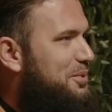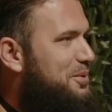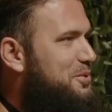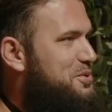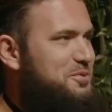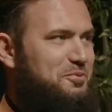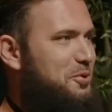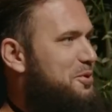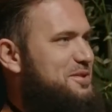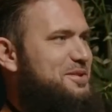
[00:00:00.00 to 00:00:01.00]
It was
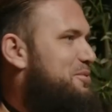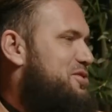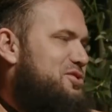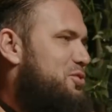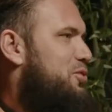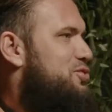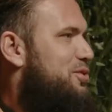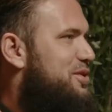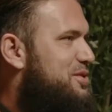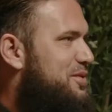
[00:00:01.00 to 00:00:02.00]
forced. There was just no
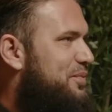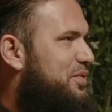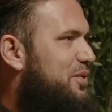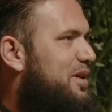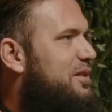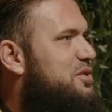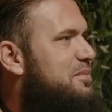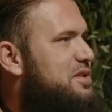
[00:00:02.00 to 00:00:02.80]
choice. Right? It was